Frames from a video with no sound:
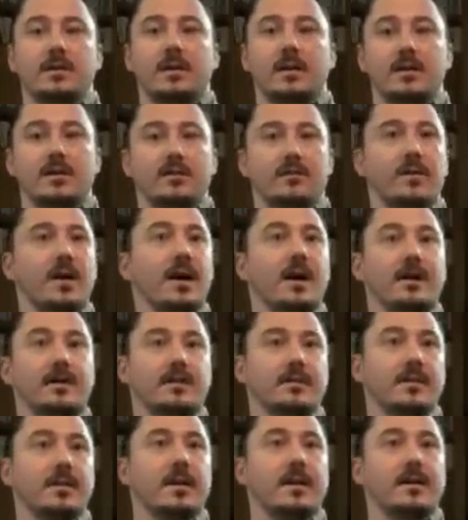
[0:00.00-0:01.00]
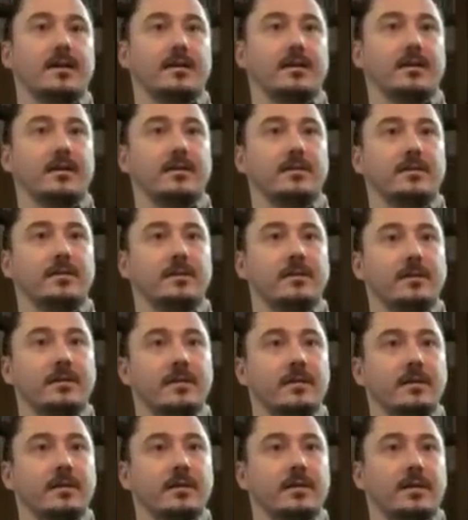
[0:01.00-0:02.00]
that you've had to kind of
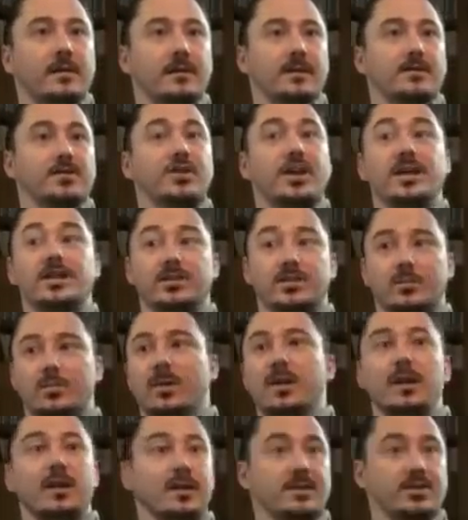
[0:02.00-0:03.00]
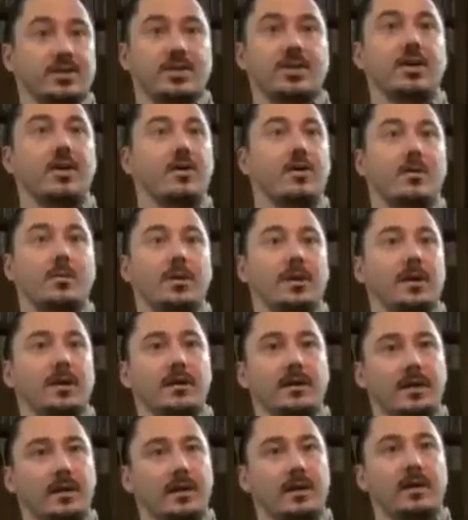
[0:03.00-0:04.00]
change your plan as you go, but
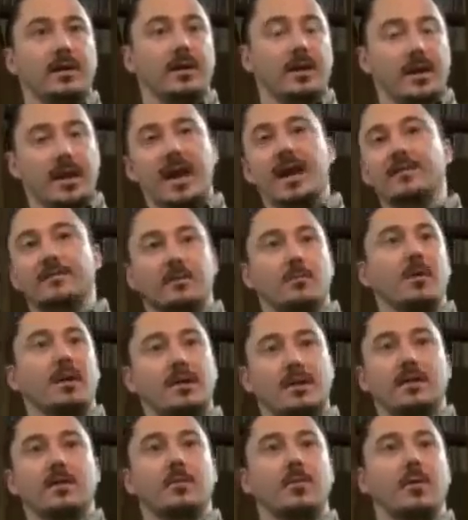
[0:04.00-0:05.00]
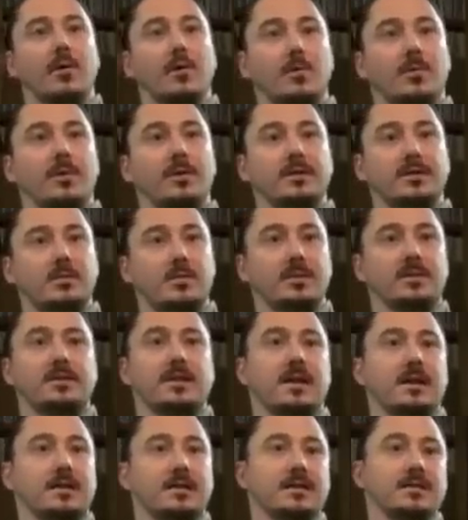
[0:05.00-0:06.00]
you have to make that appropriate
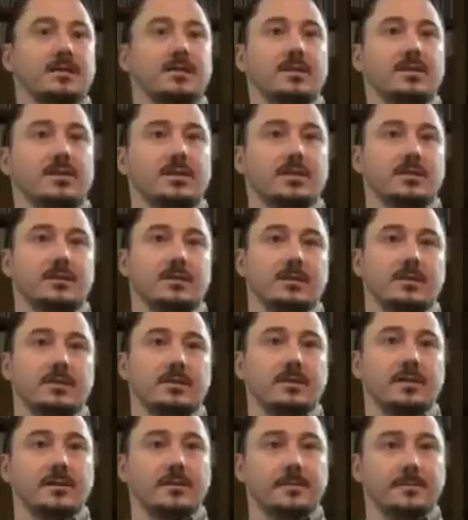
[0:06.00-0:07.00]
split-second decisions.